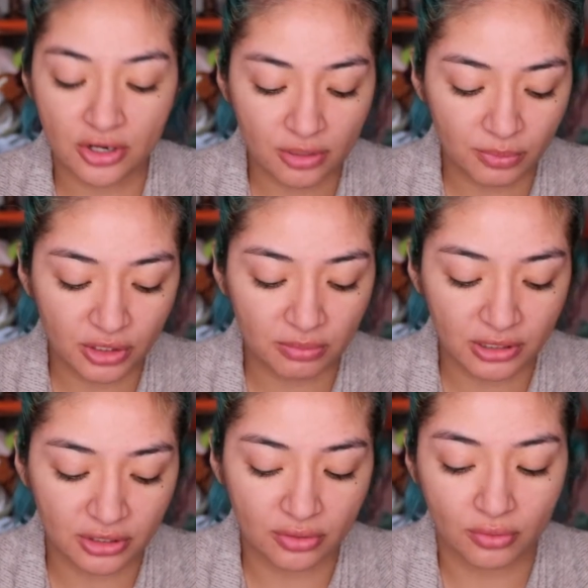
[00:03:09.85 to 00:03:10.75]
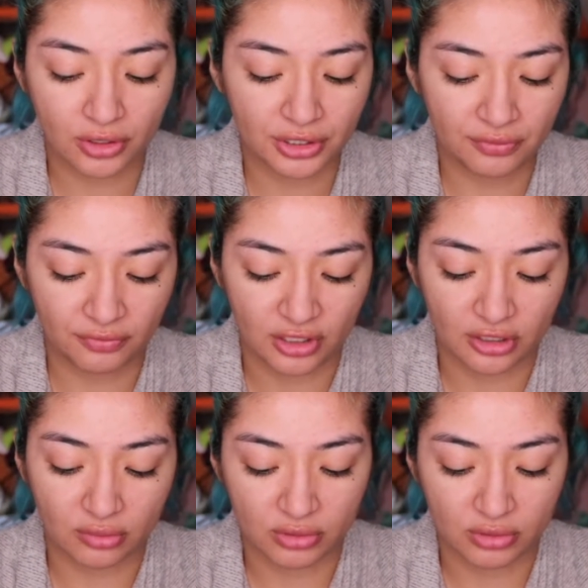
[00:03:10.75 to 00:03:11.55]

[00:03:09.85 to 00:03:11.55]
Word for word: on our Beauty Blender or on your finger,